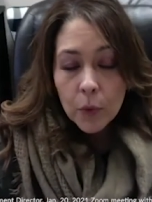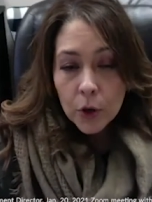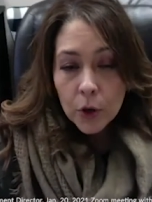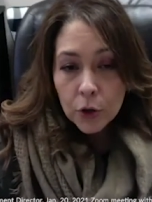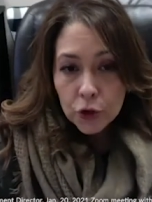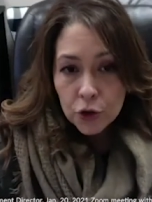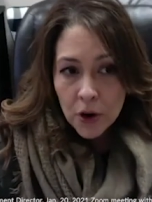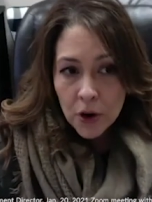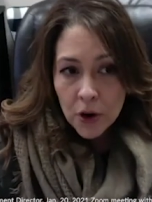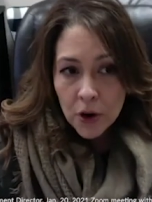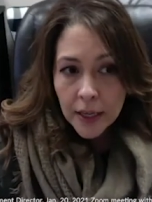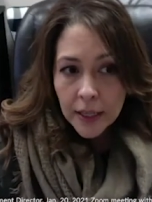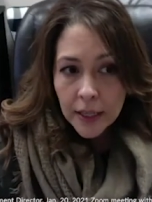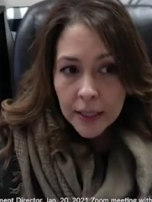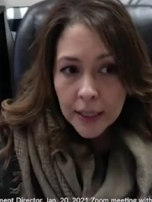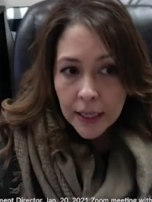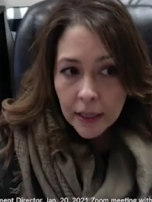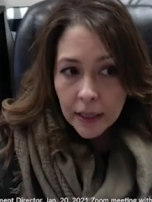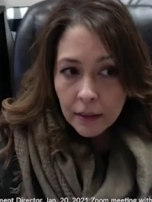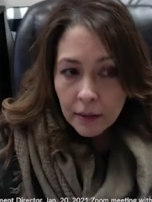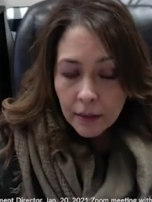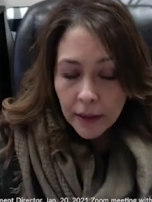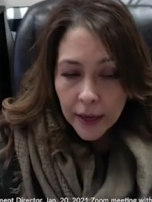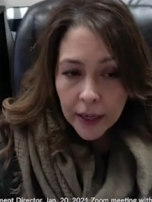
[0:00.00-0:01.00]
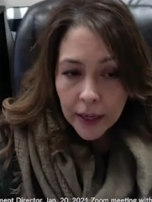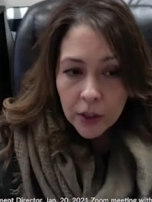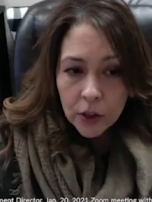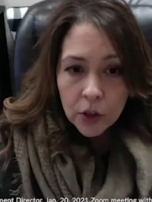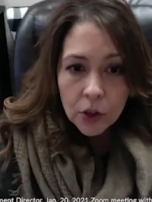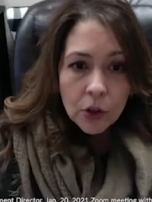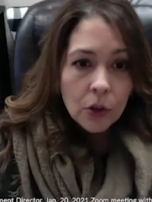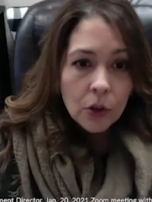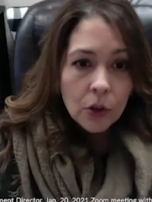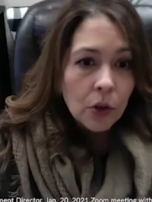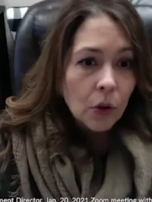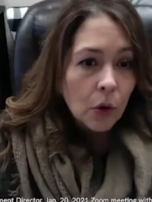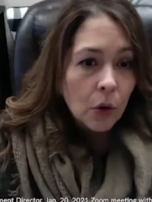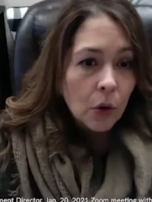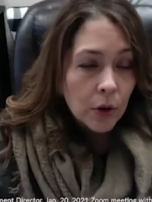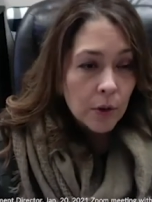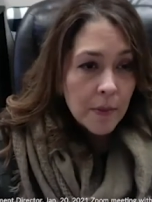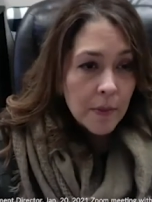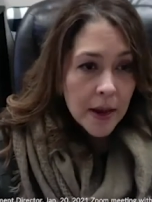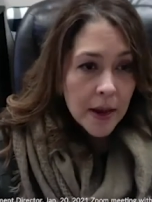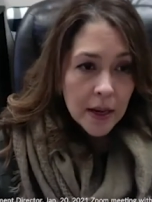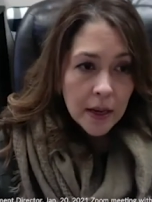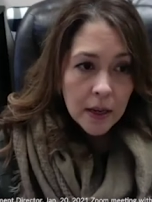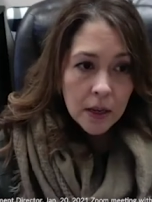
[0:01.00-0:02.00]
we'll try again later, or you
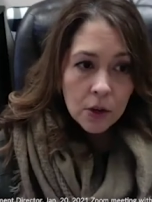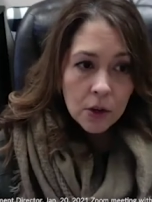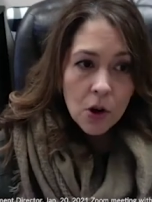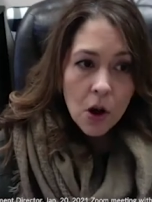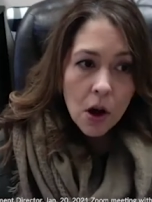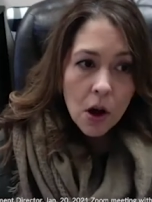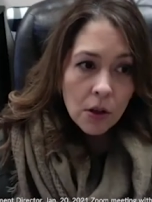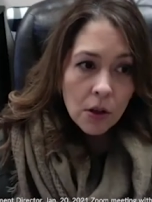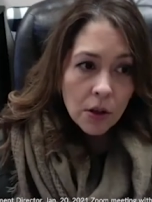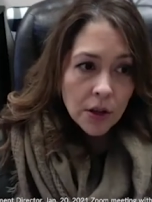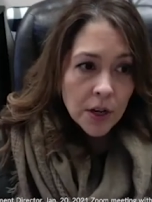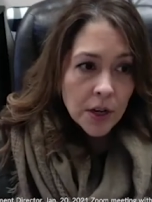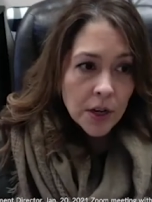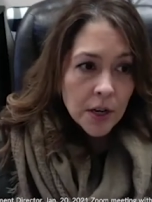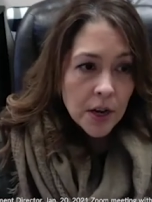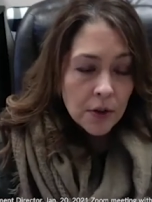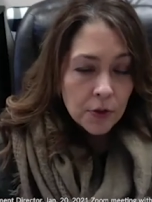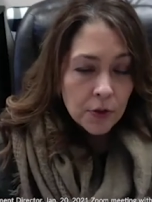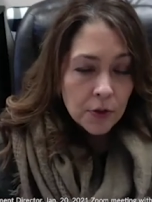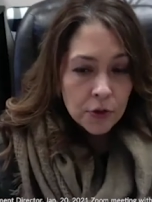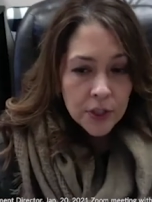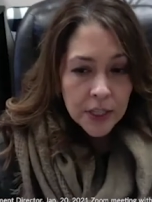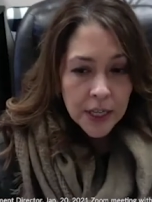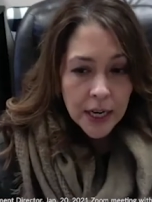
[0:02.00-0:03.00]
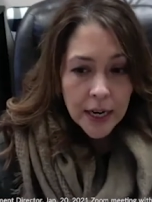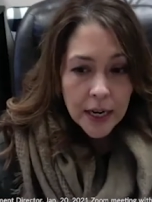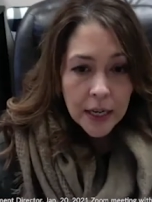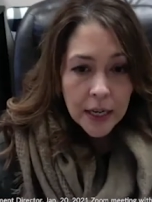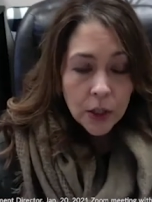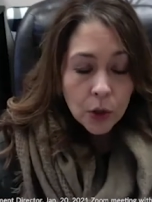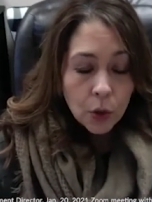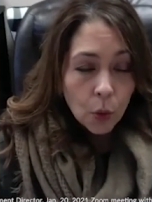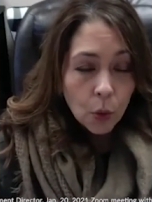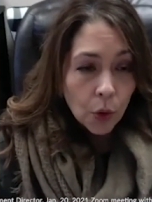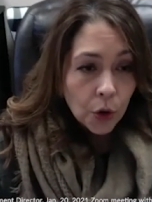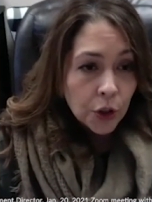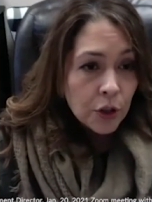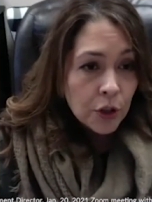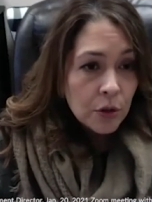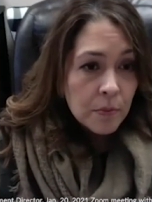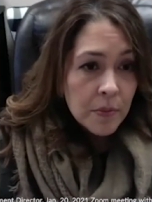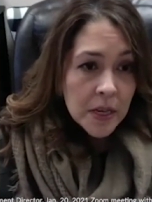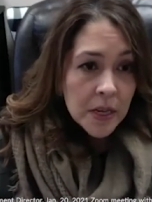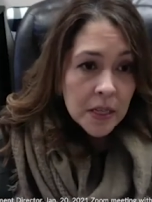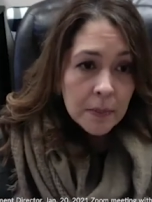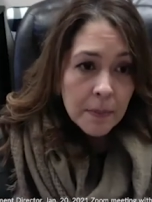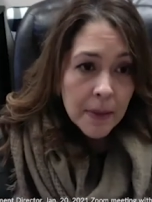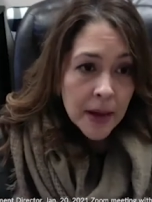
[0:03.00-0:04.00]
may get a call on another day, or you
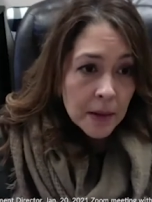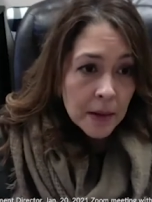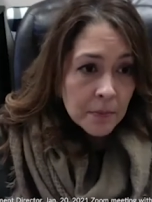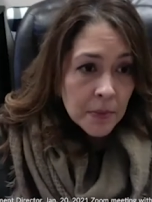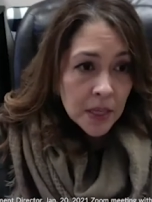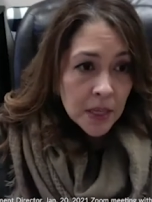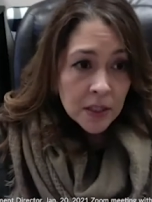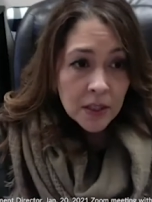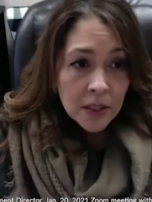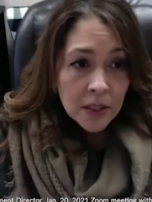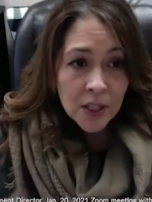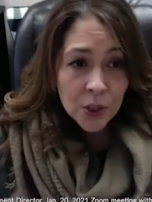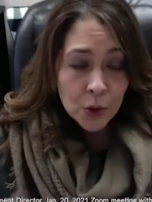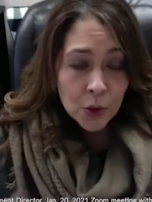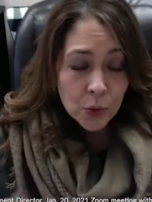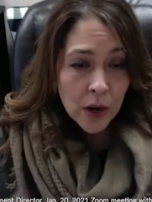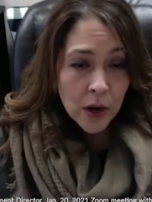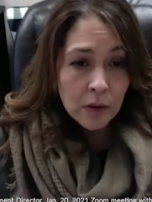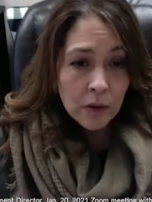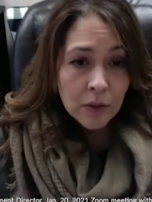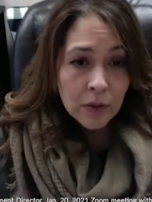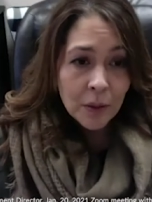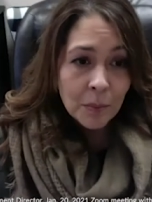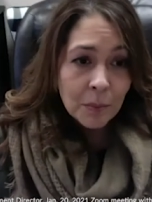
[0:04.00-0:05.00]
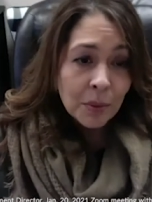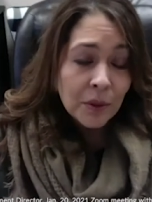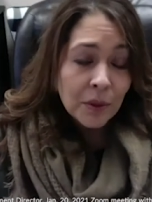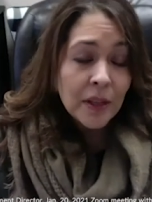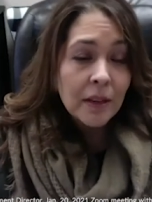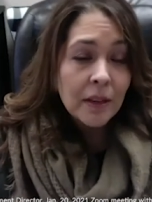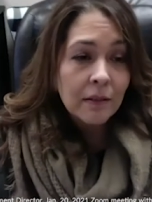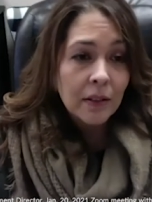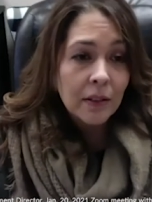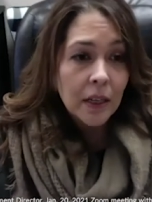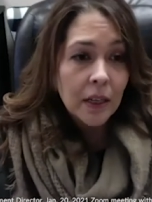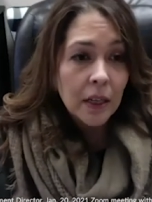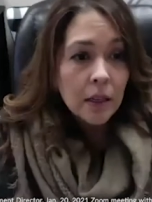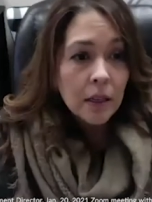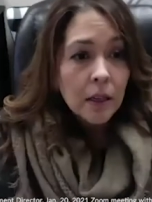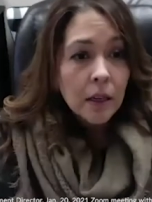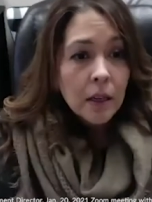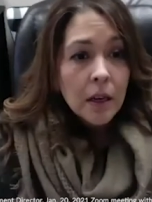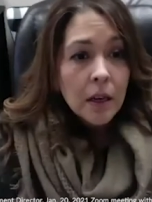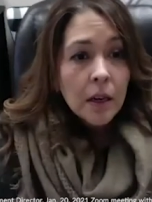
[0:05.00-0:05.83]
may miss this round completely,